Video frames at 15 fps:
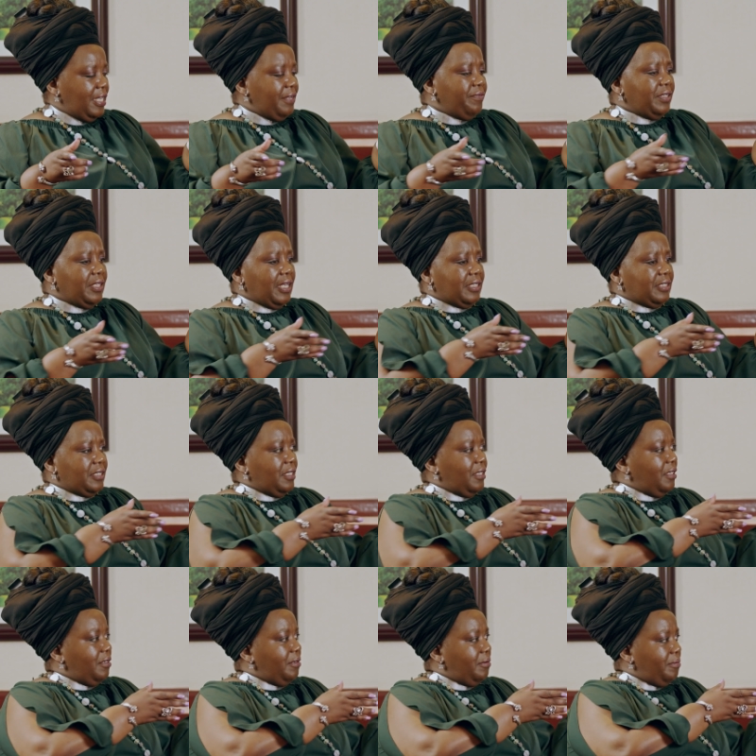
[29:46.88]
even as
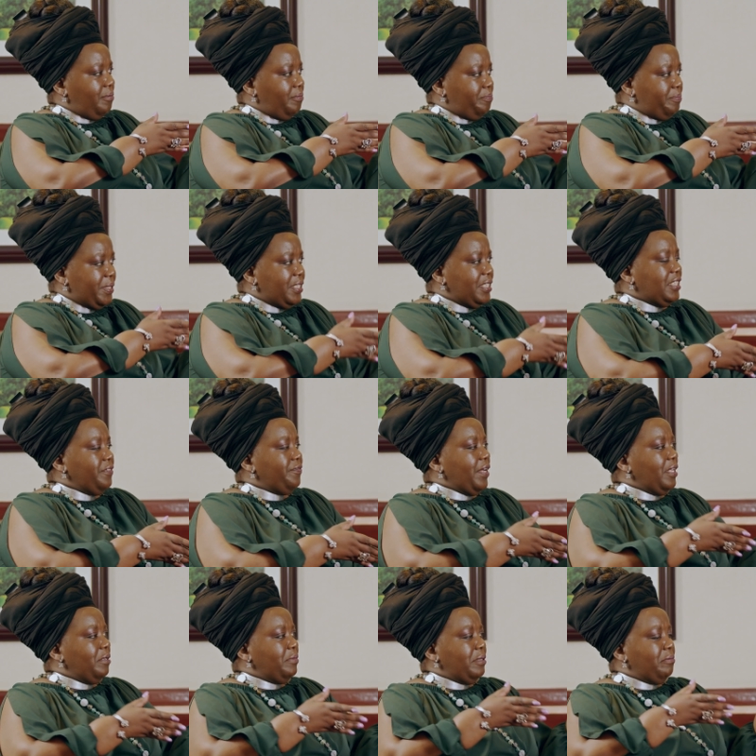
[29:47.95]
a business
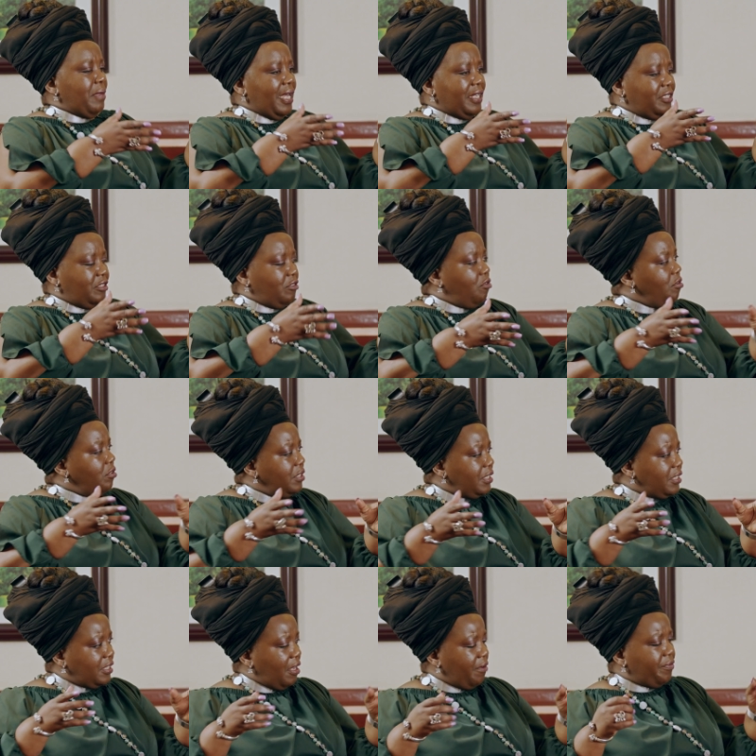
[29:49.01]
development manager, all
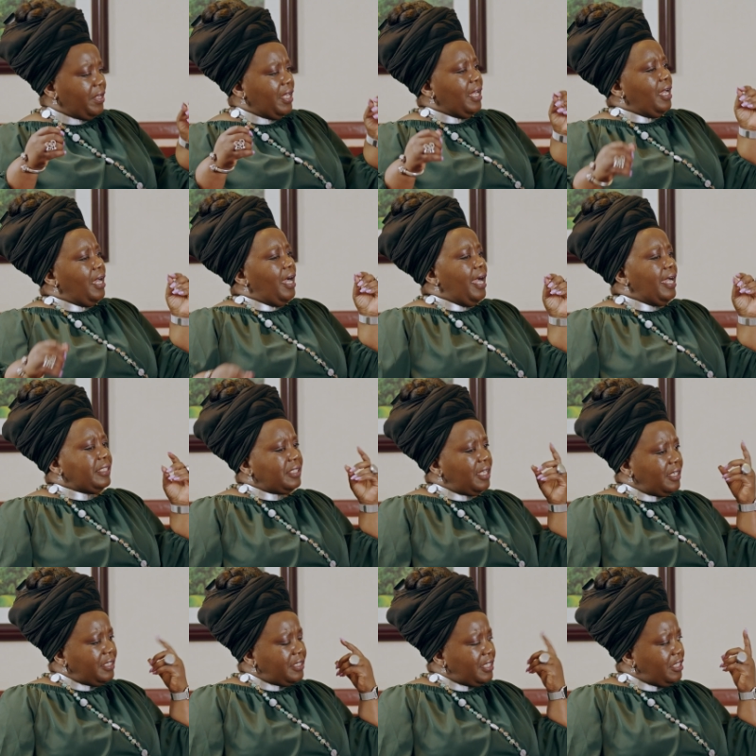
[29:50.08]
this stuff, I
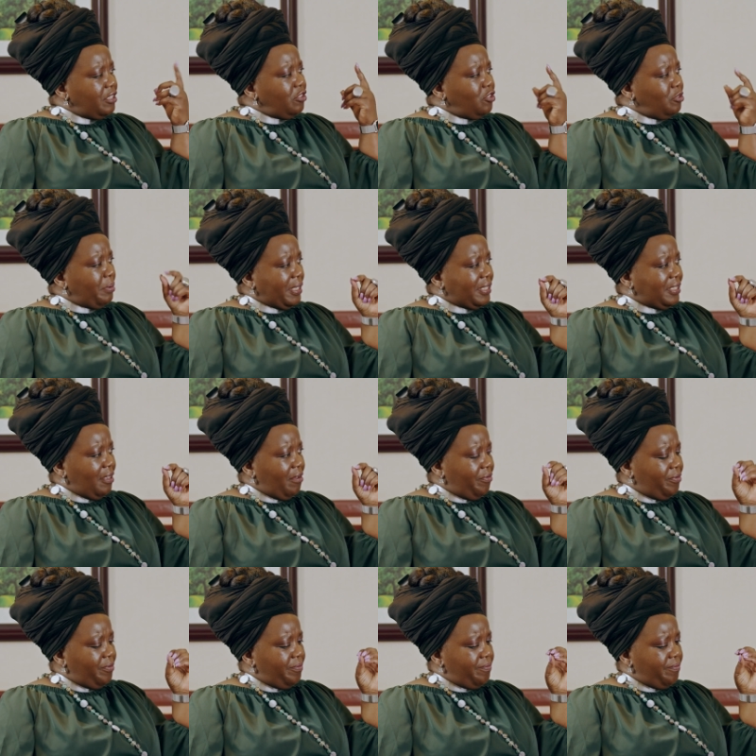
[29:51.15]
started thinking to
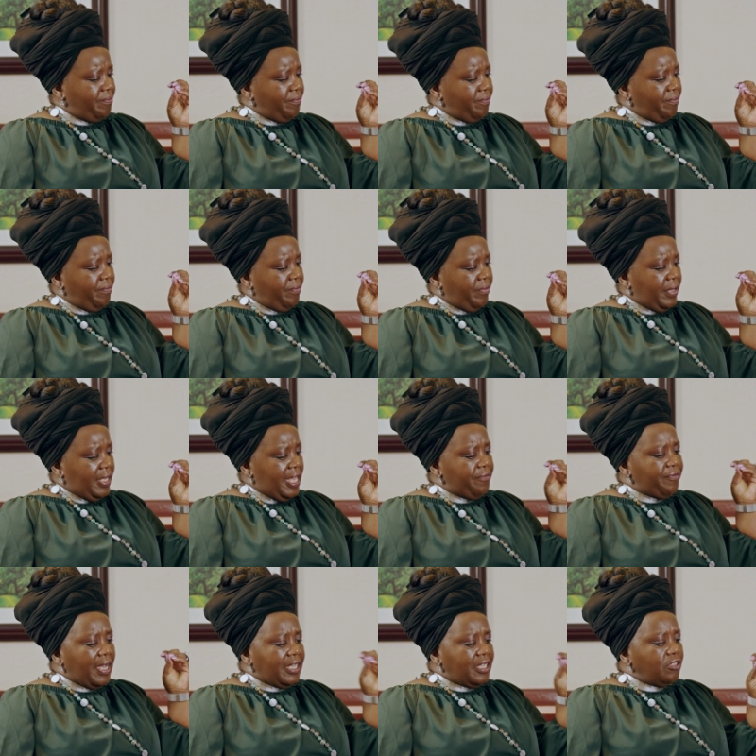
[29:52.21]
myself,
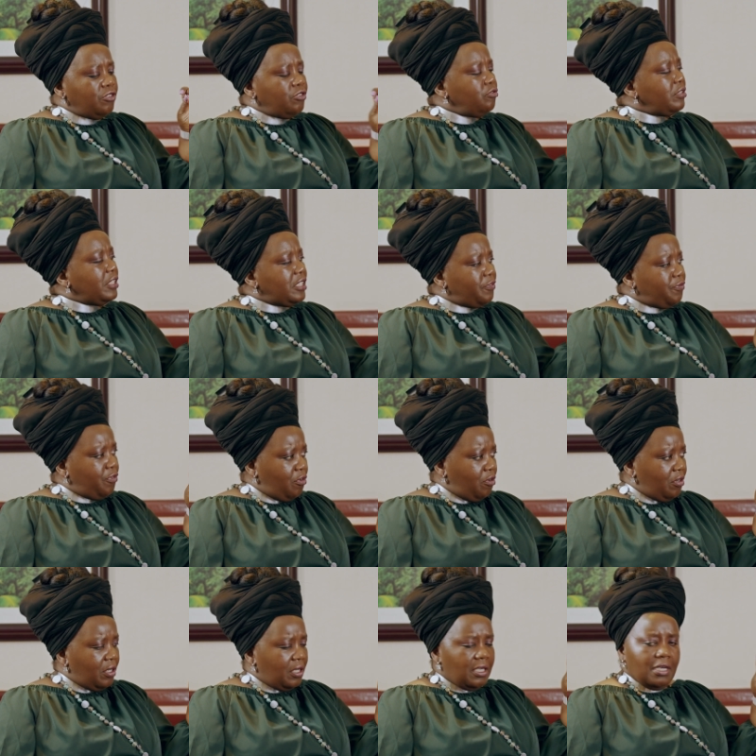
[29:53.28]
if I can do this
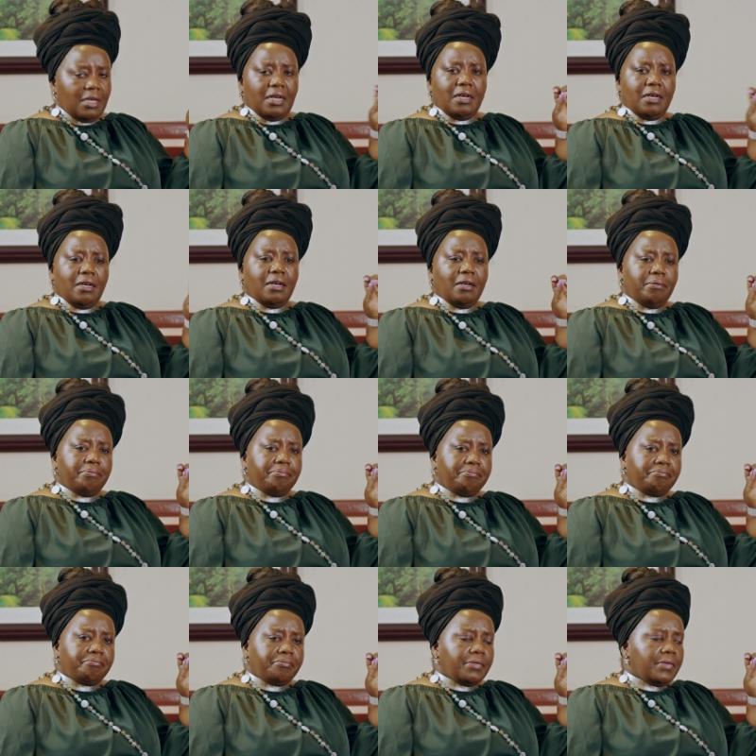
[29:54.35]
for uh,
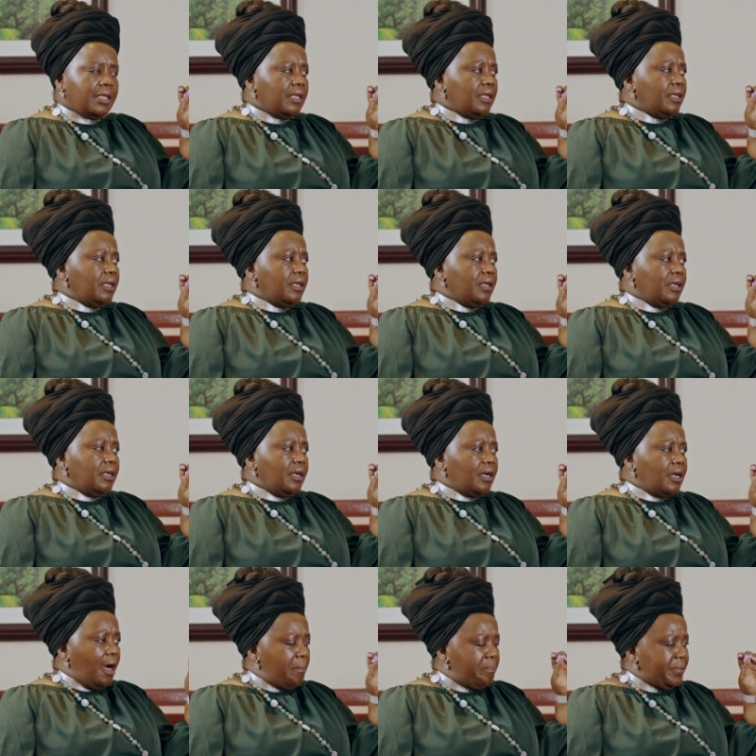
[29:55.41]
um,
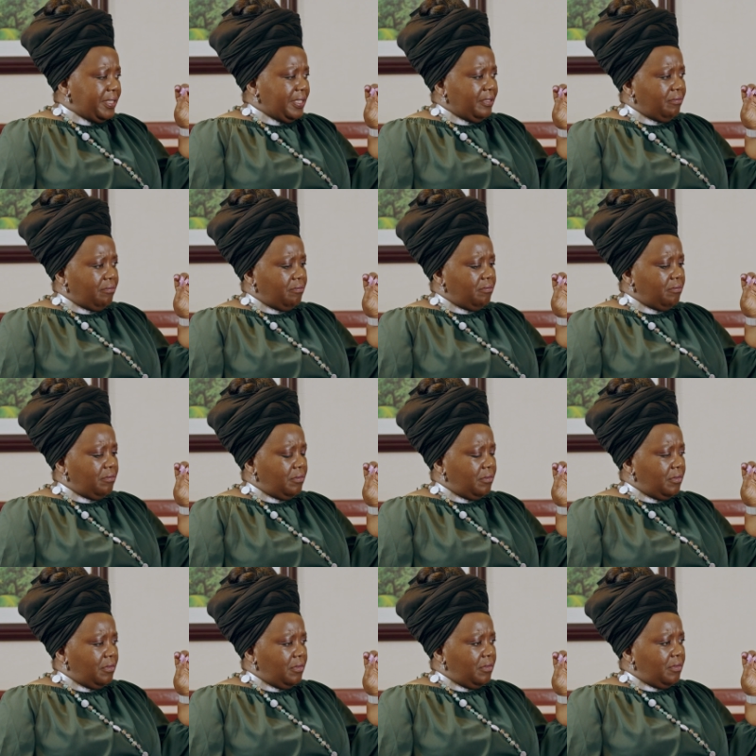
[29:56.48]
a company,
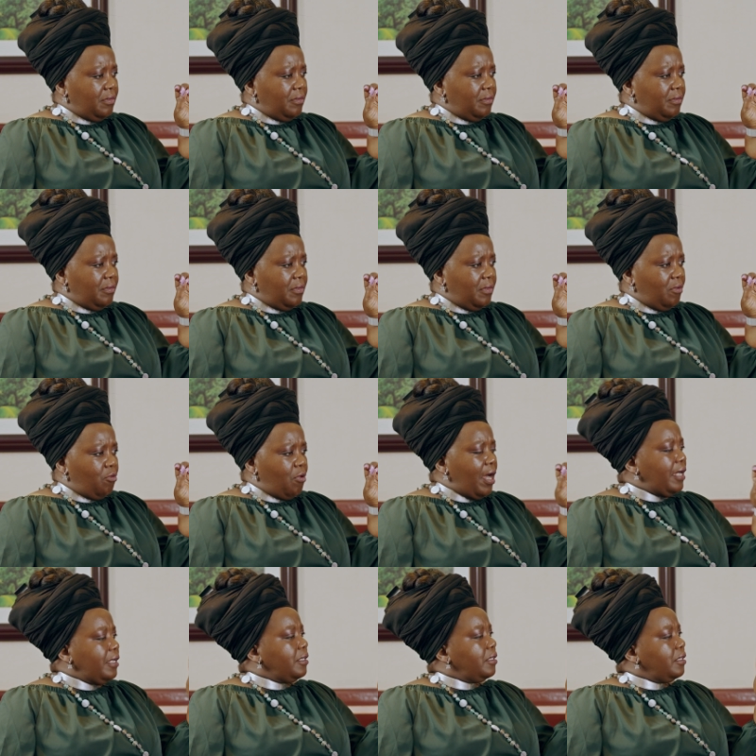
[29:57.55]

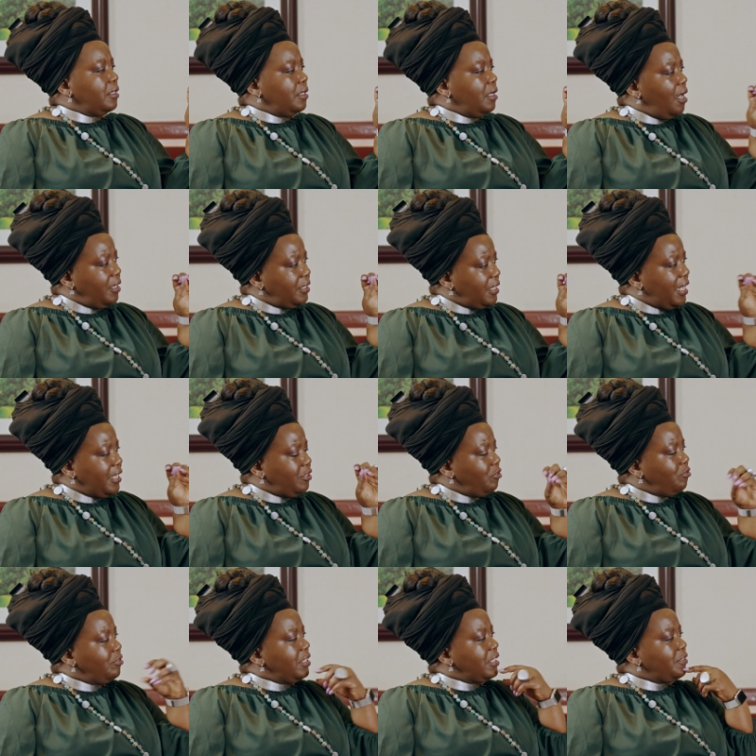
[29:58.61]
why can't I
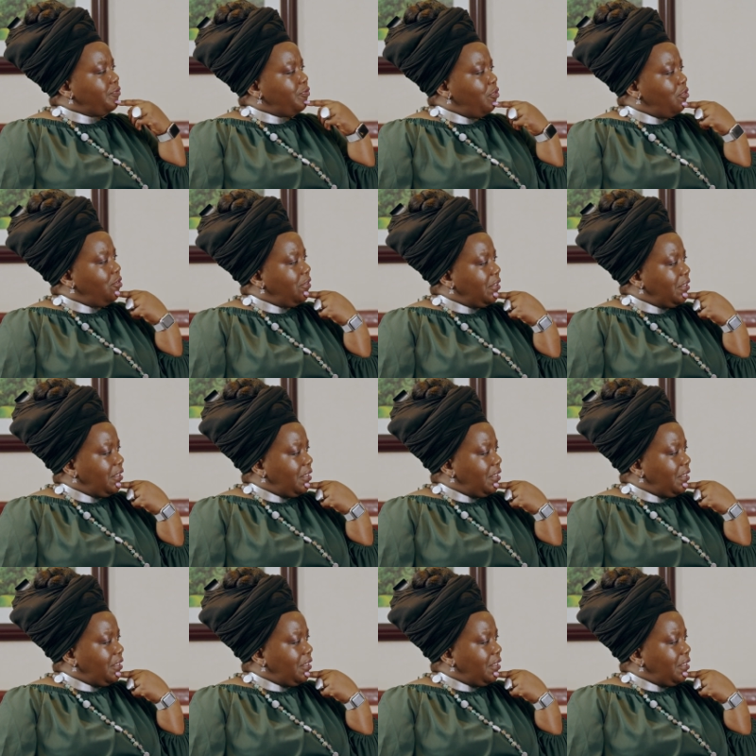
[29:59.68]
do this for